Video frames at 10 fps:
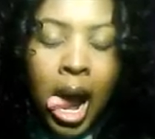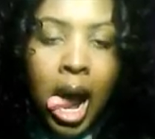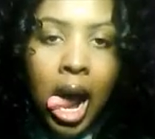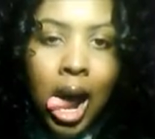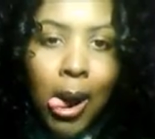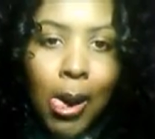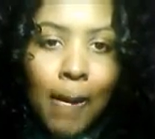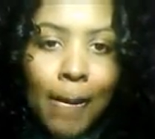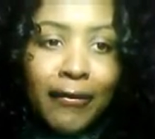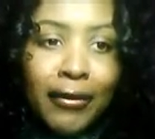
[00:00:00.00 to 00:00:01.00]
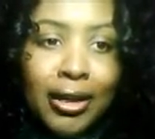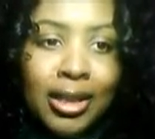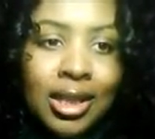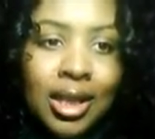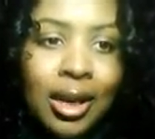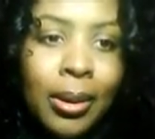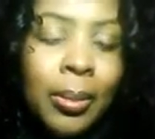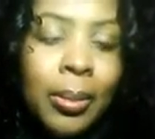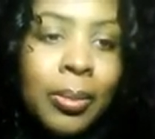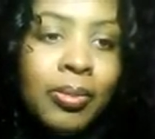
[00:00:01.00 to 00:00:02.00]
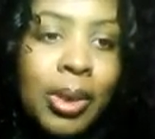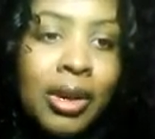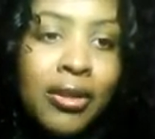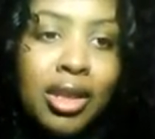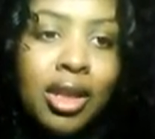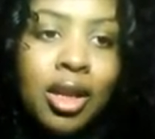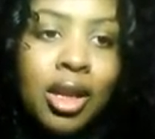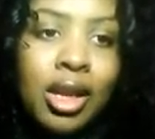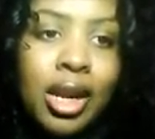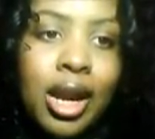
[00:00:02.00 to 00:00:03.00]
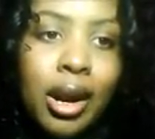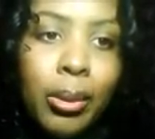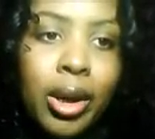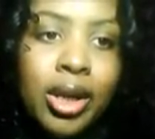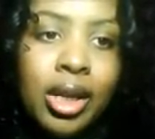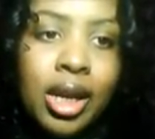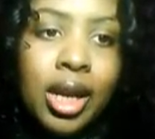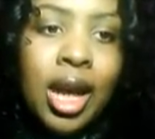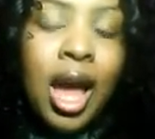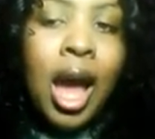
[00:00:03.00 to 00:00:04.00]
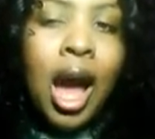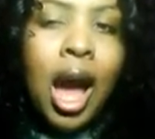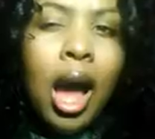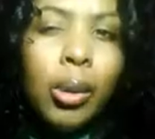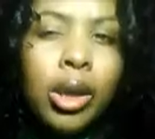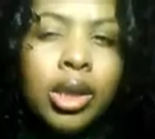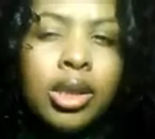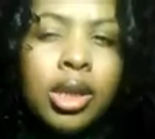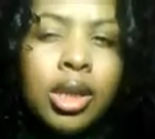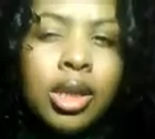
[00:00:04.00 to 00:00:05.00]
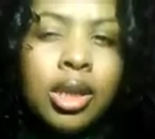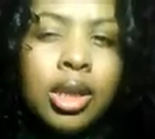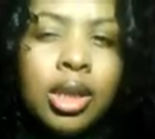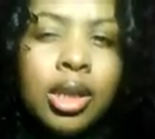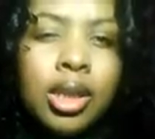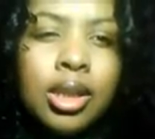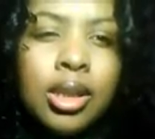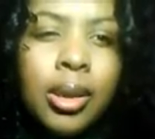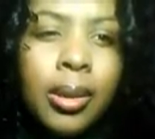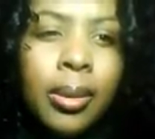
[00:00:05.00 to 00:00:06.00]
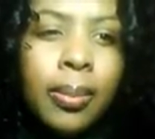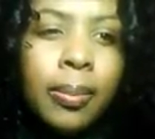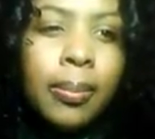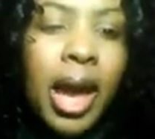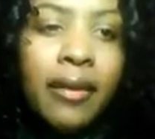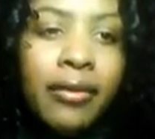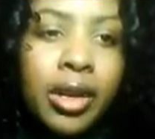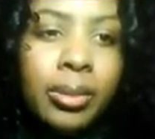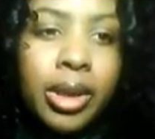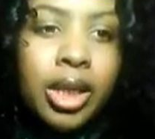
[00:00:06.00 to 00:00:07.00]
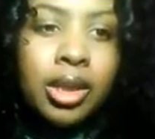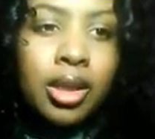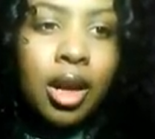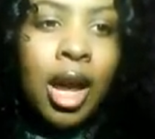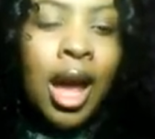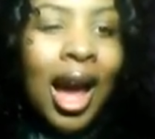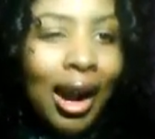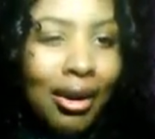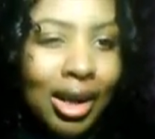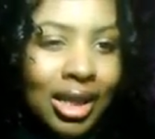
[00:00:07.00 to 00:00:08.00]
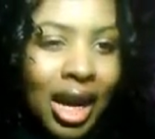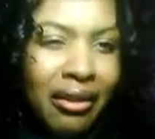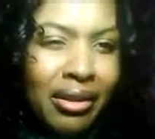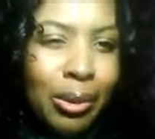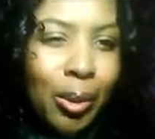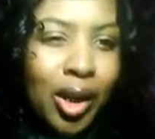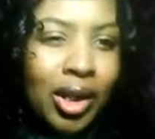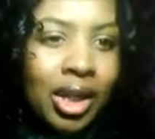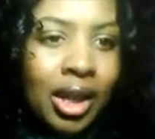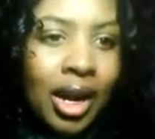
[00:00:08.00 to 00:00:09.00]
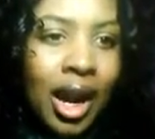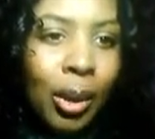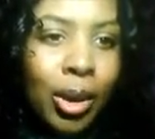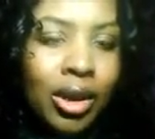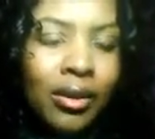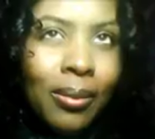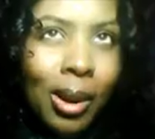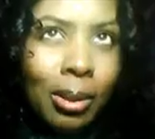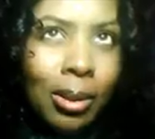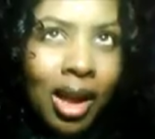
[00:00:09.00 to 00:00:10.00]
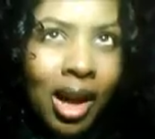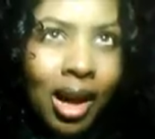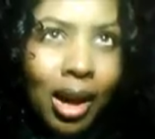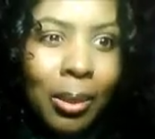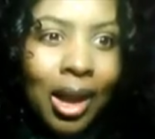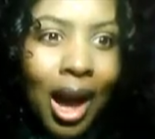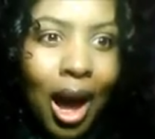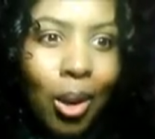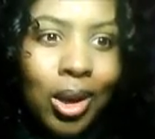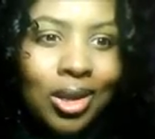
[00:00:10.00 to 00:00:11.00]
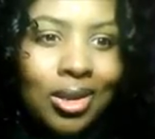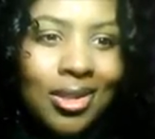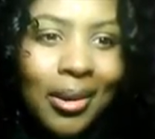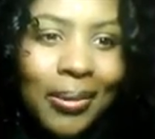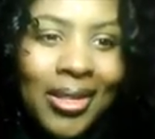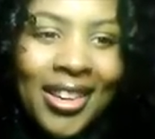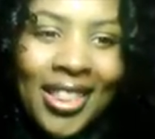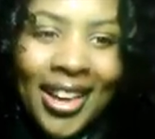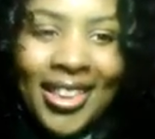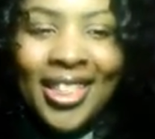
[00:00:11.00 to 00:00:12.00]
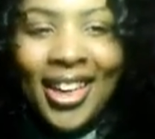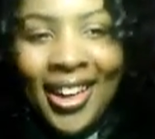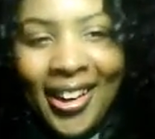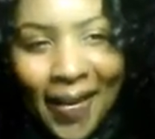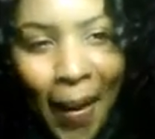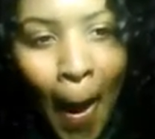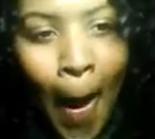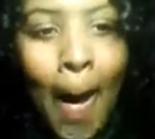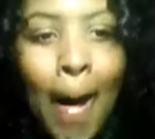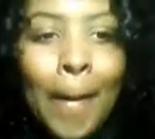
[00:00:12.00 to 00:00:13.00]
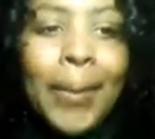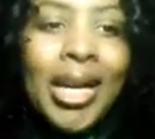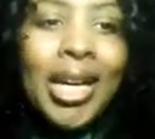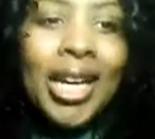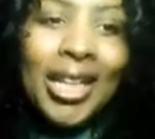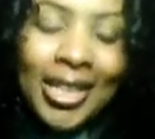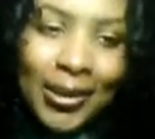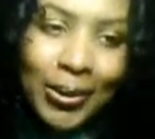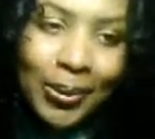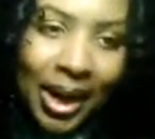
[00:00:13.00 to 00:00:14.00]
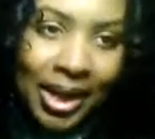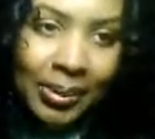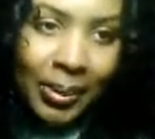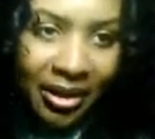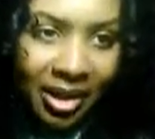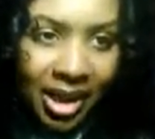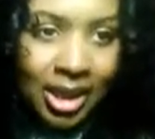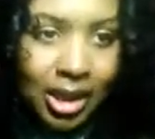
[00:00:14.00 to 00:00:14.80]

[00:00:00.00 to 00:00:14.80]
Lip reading: my first salon that I worked at this African braided salon. I don't want to say I really worked there. I worked there for probably like a couple of hours or something like that. But this was my experience.